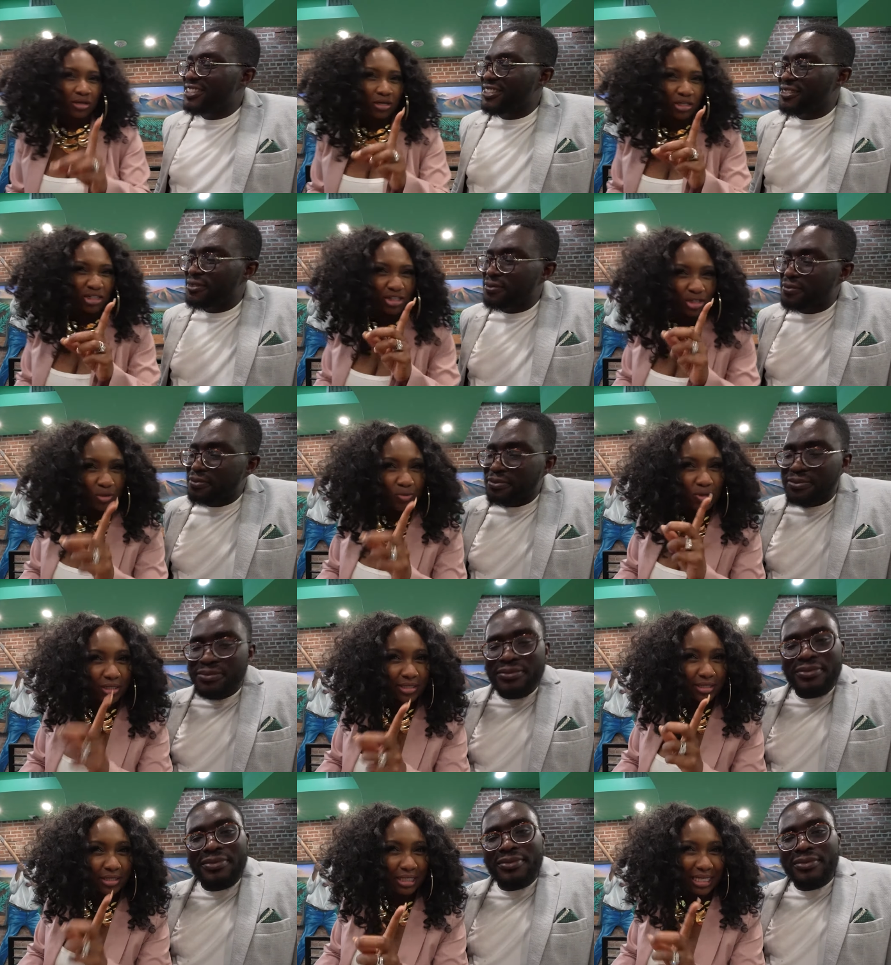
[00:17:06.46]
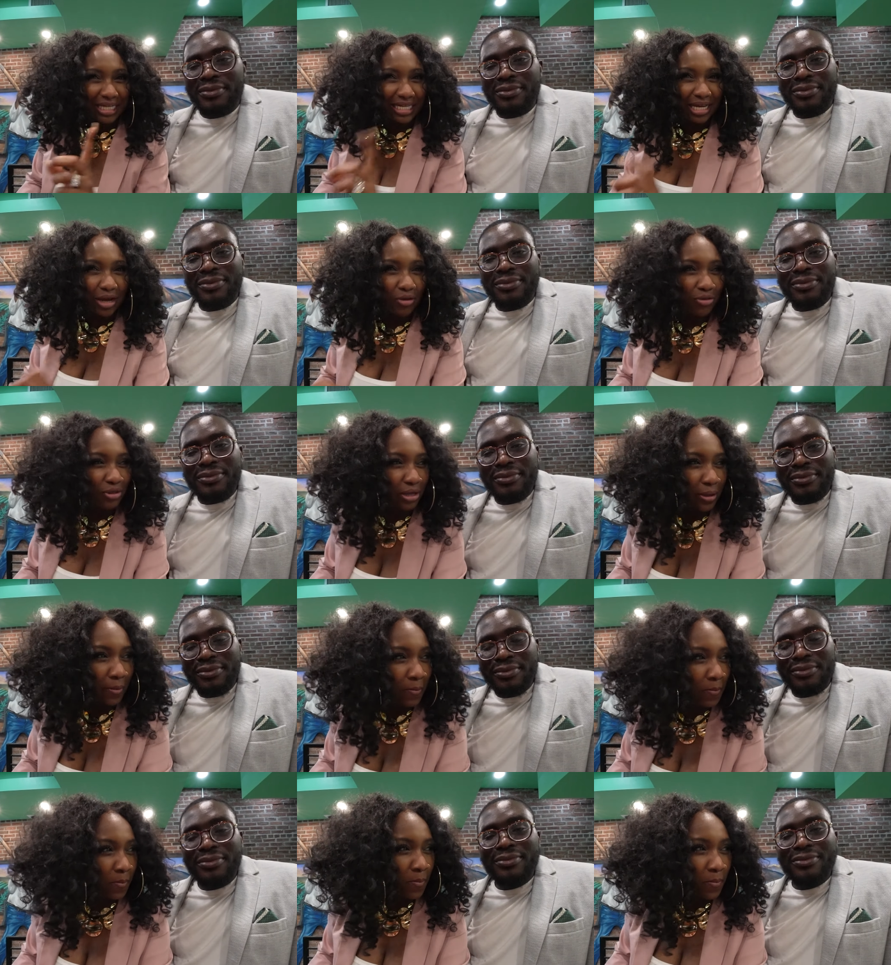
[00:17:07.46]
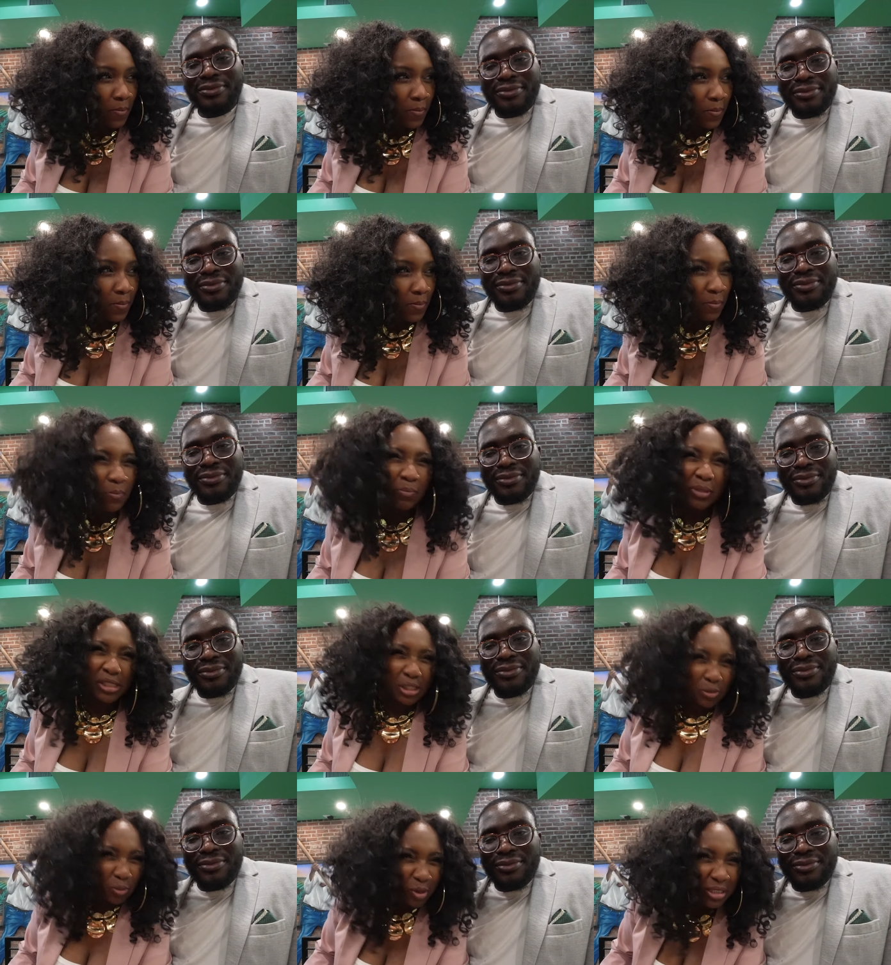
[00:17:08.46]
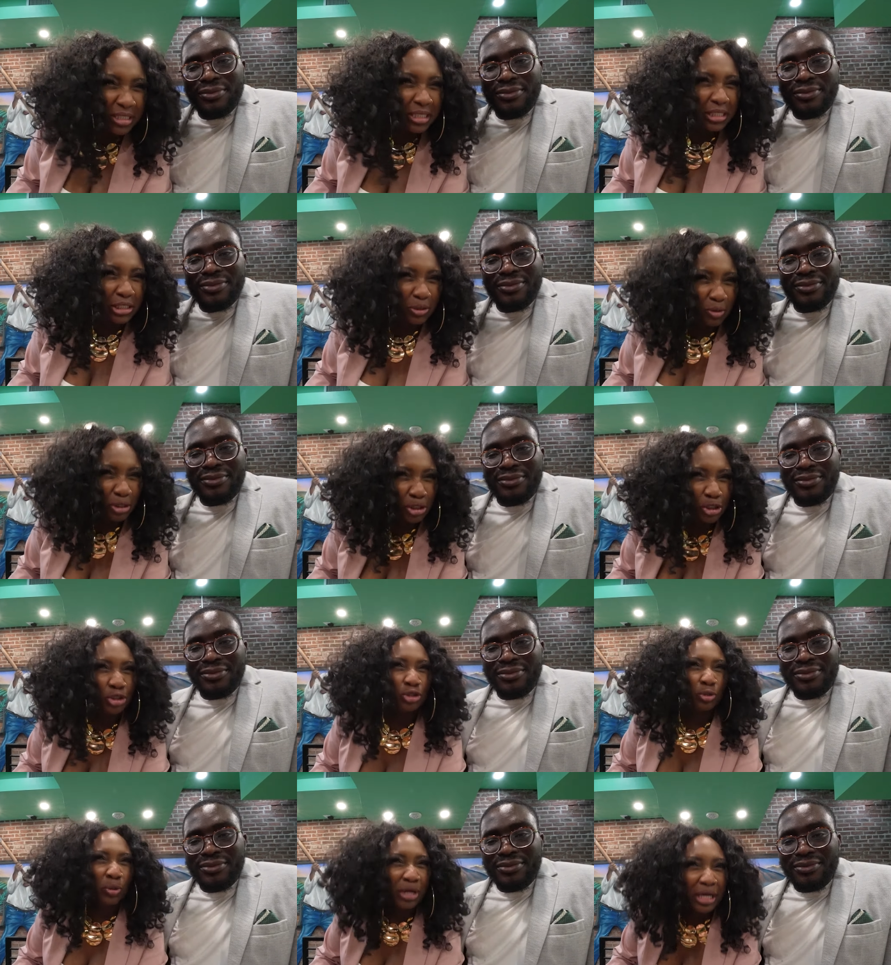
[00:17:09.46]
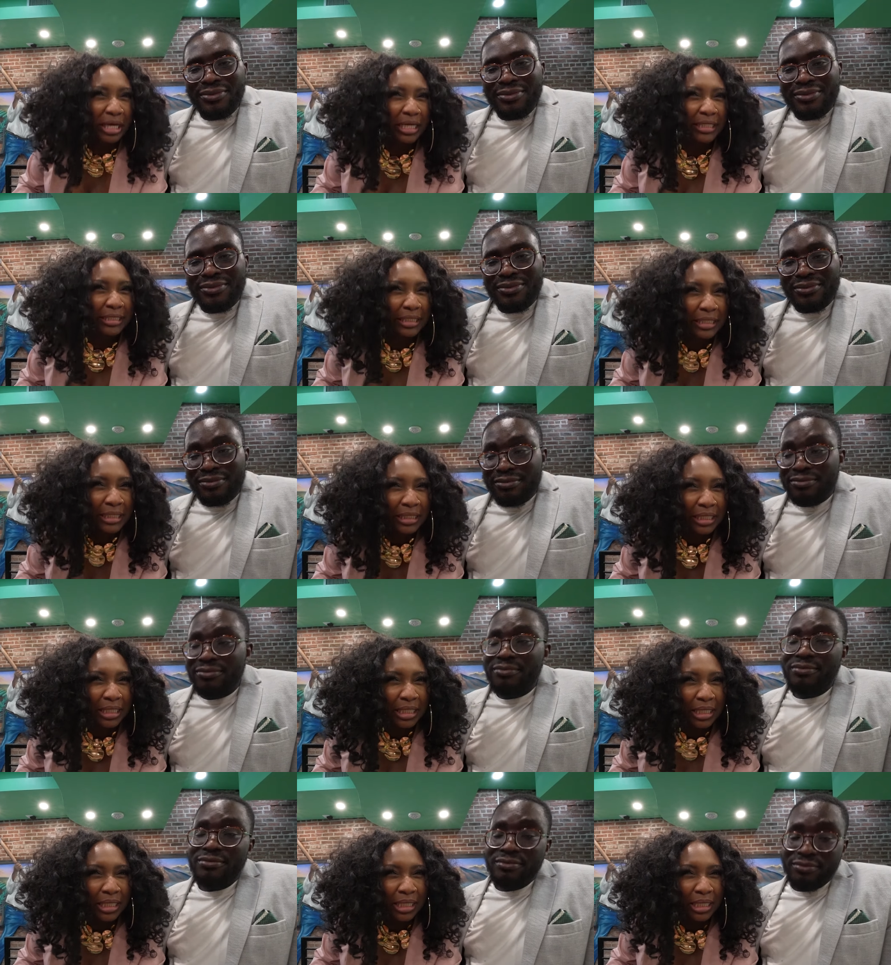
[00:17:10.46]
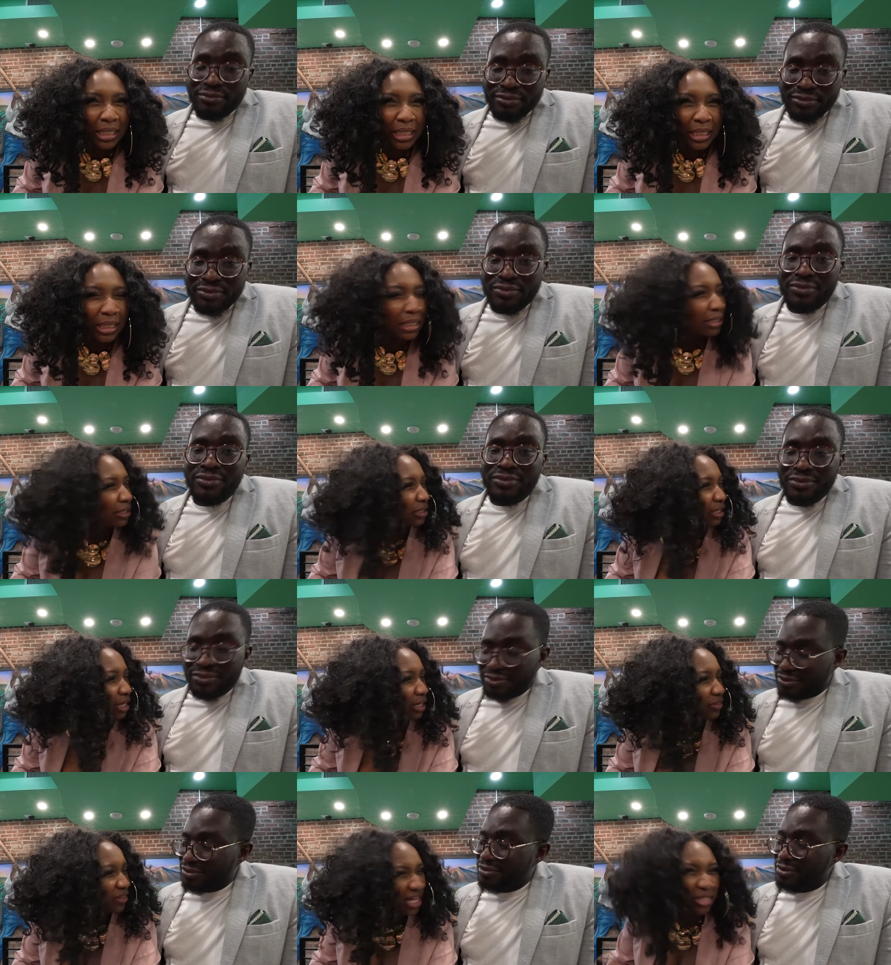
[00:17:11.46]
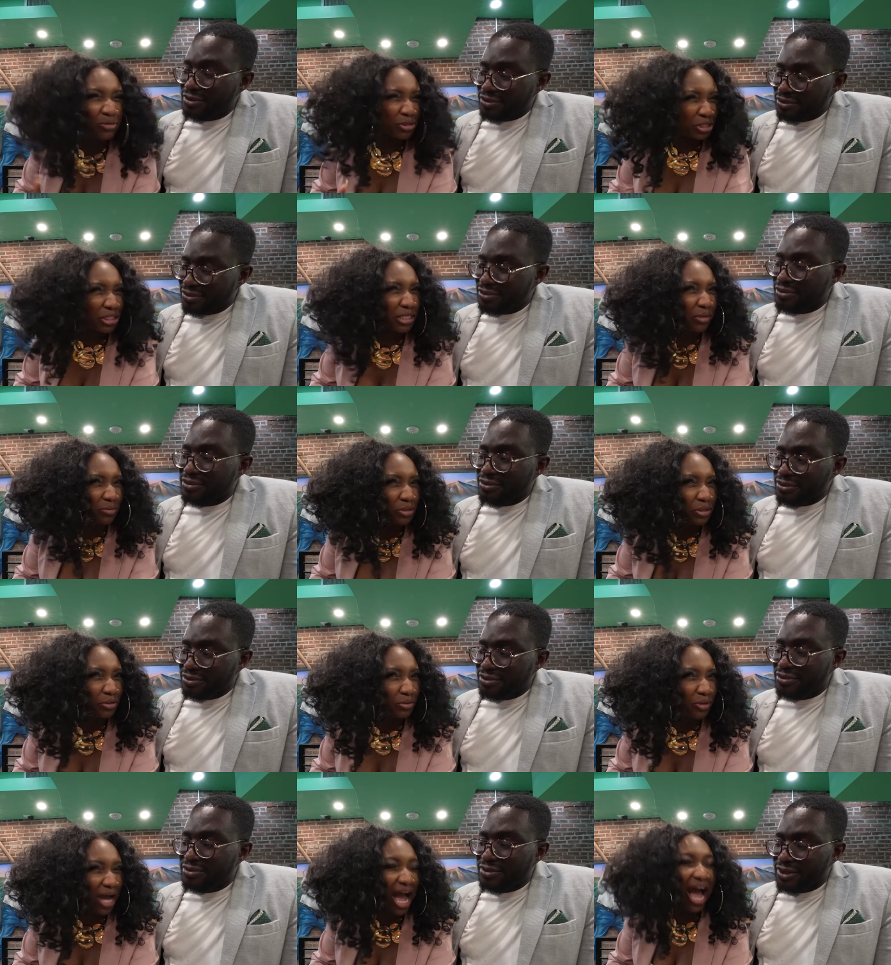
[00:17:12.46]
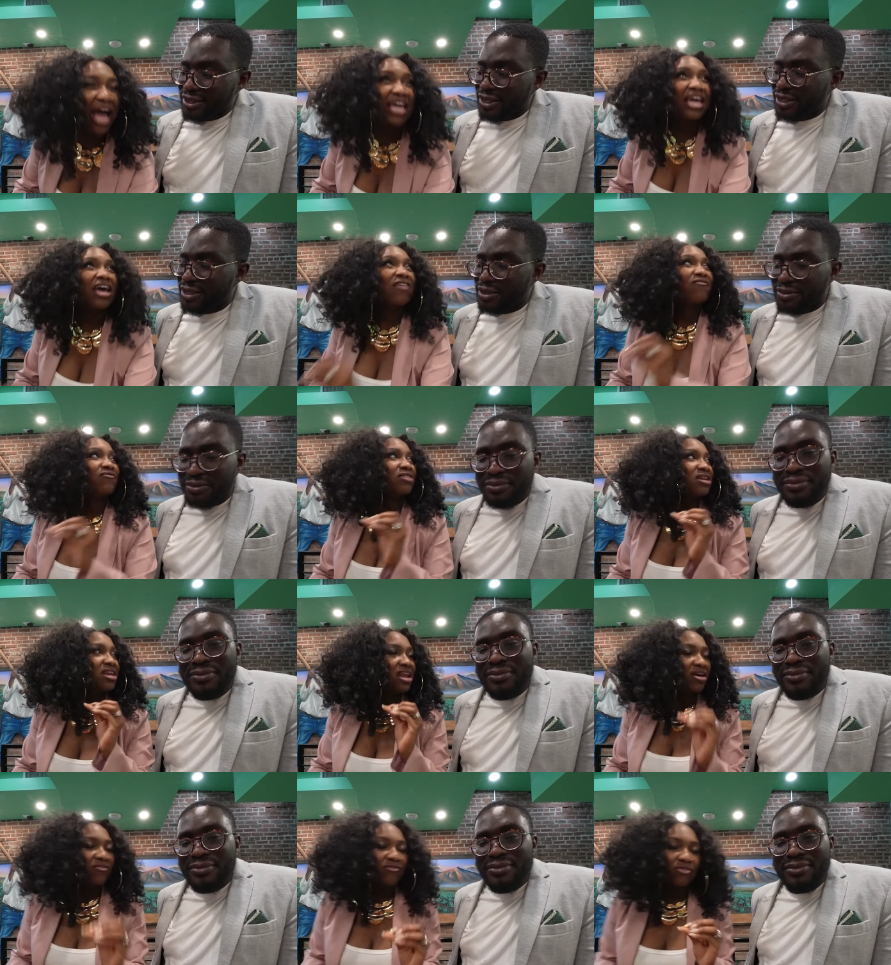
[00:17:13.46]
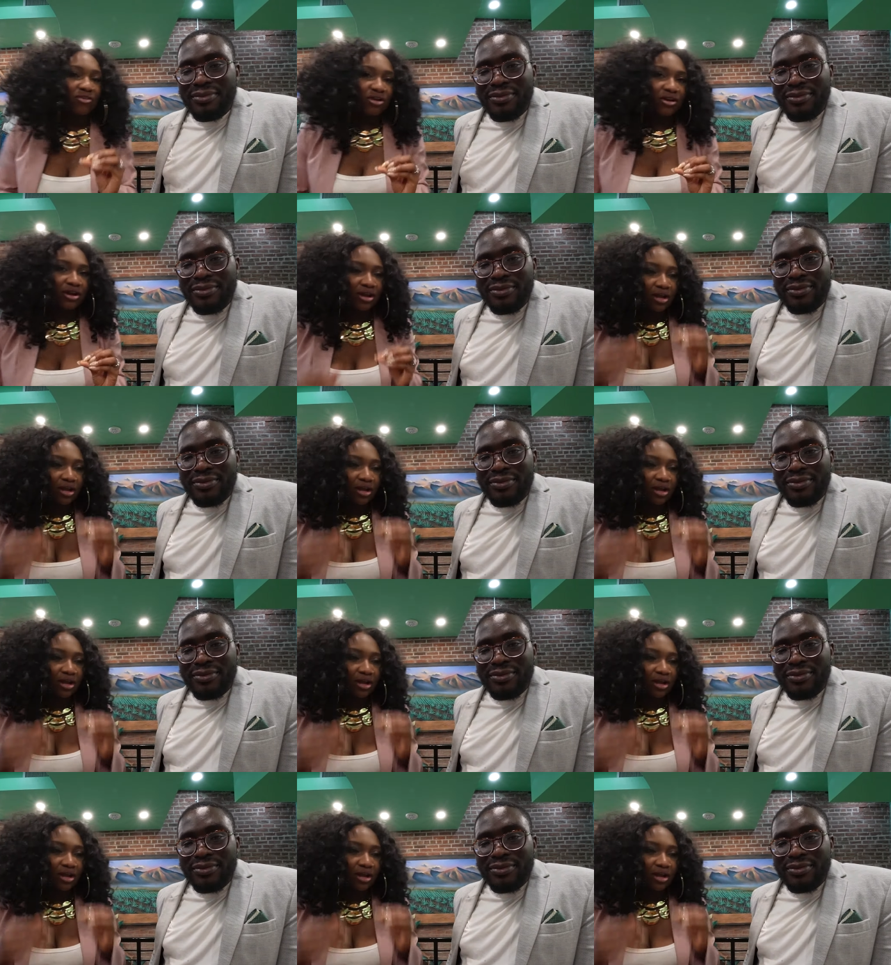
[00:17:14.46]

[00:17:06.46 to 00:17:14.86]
Speaker 1: She wants us to eat healthy, but she wants us to enjoy it. That's what she's up to. I have never